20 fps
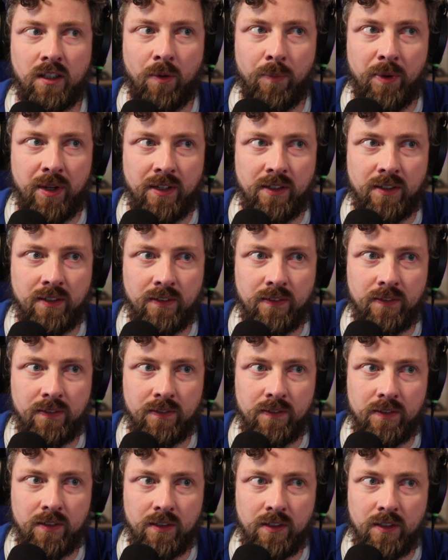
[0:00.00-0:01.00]
I mean,
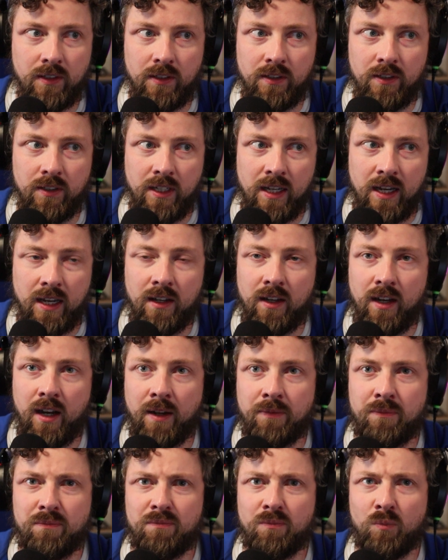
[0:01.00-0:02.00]
yeah,
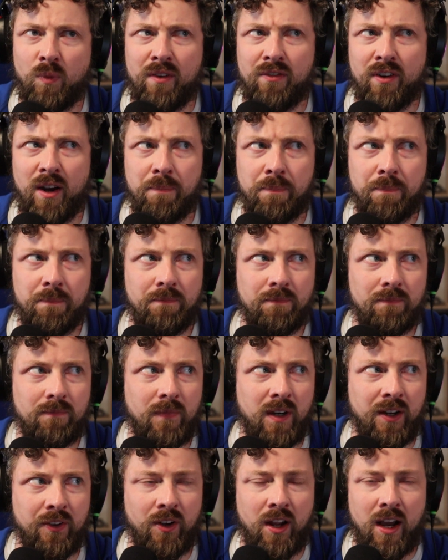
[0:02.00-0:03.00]
I
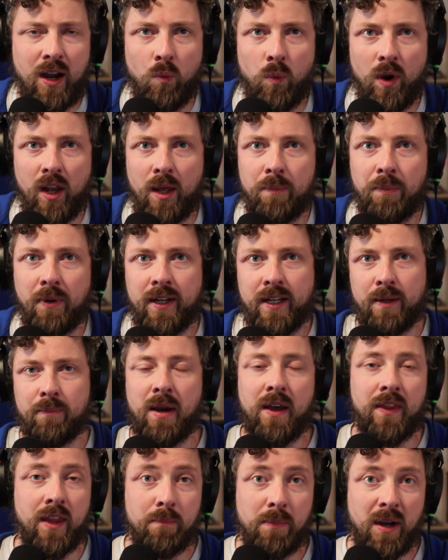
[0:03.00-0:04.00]
don't know how well I played it
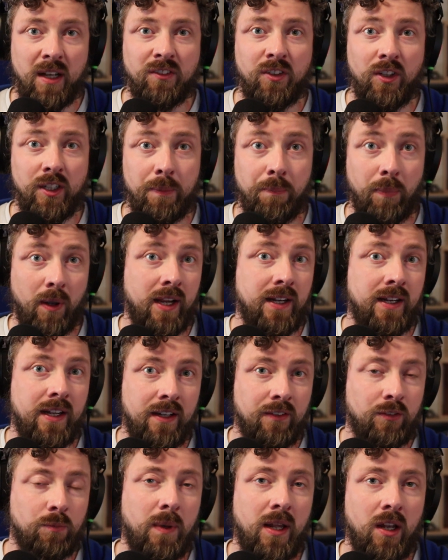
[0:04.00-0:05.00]
back then, but I certainly played it
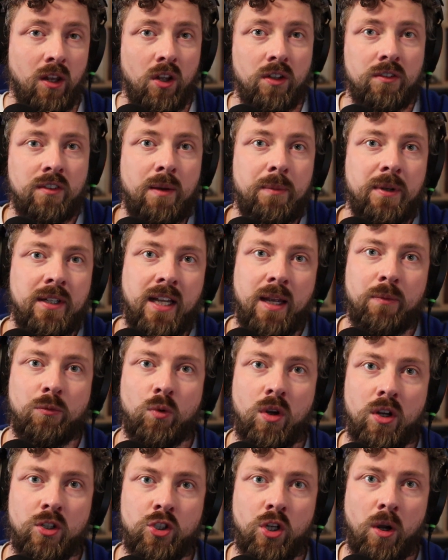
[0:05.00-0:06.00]
and I spent a lot of time in the
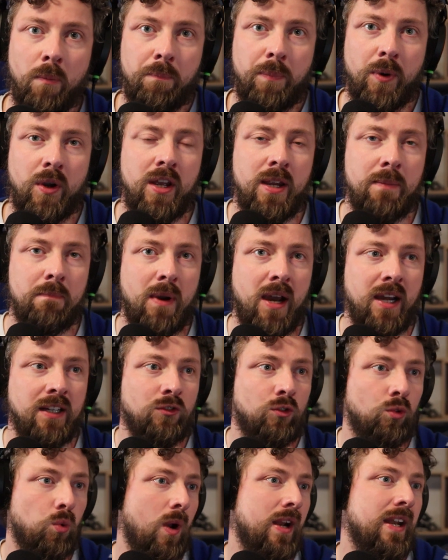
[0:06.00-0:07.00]
Games Workshop. But in my
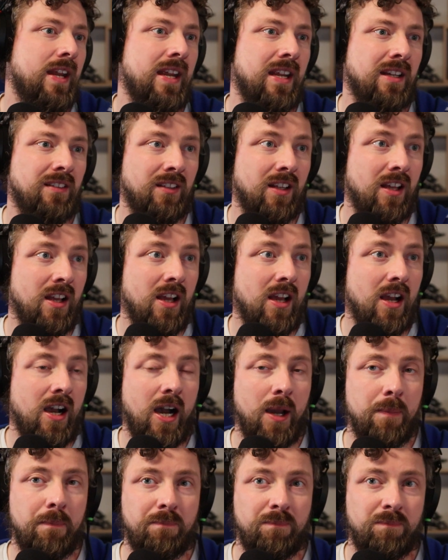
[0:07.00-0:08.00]
20s,
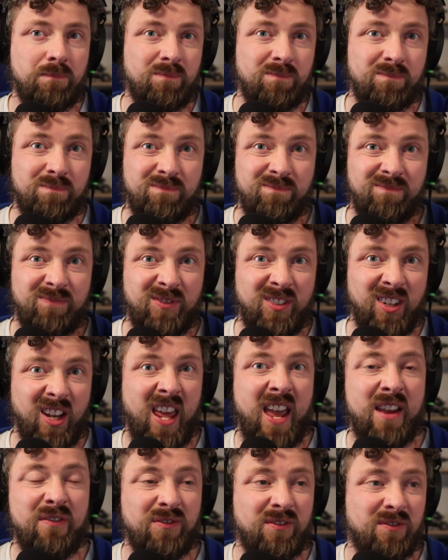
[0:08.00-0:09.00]
I
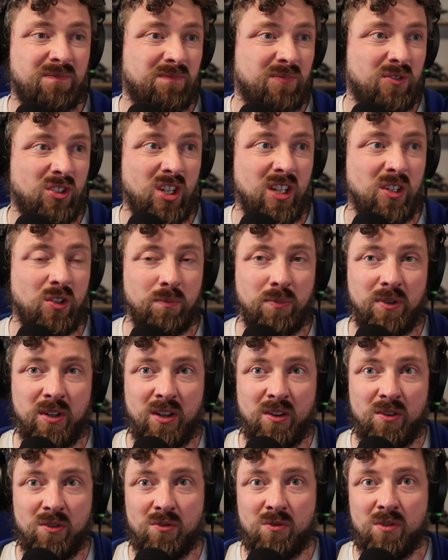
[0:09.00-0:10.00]
left
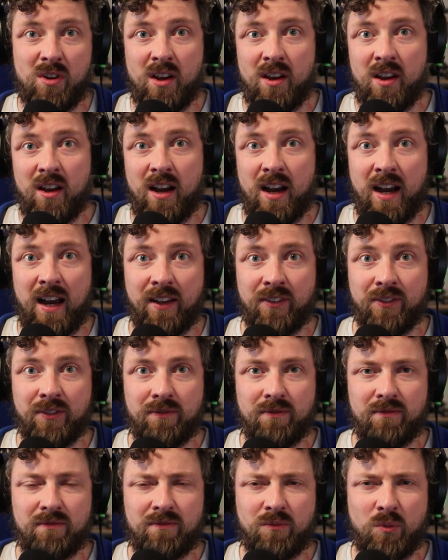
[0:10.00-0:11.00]
GW
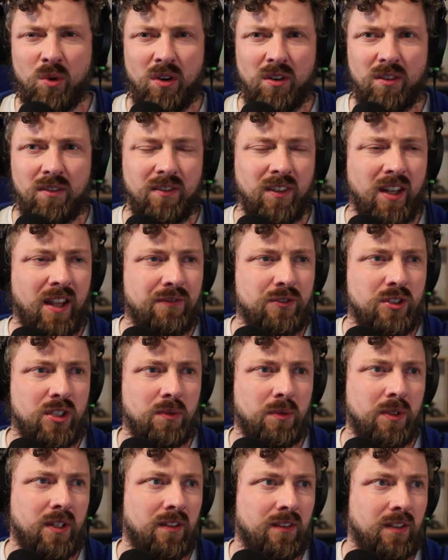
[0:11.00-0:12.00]
and left
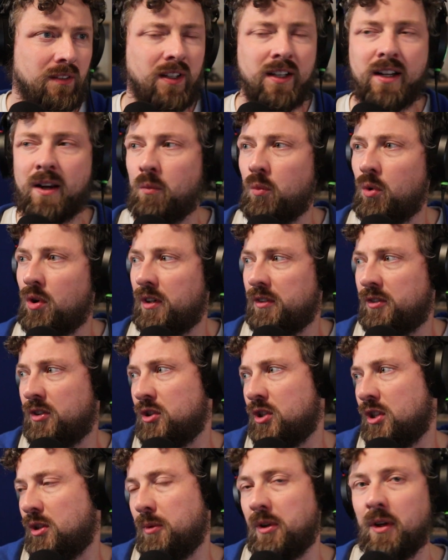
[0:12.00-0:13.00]
GW? It sounds like I worked
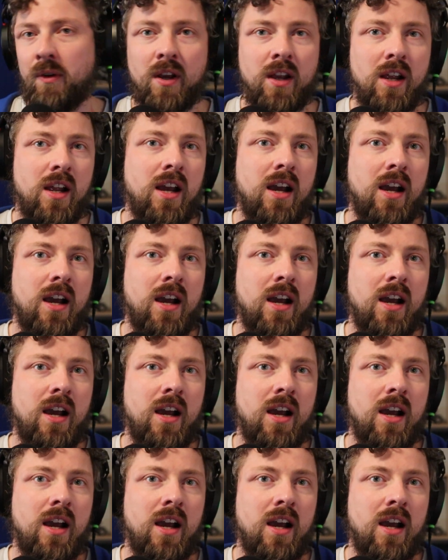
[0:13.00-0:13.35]
at GW.